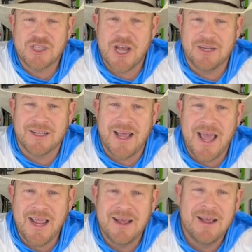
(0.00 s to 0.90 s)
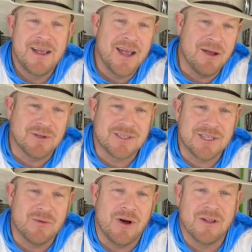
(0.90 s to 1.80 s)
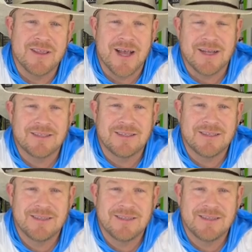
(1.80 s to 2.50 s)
channel today, and we'll see you all on the ice.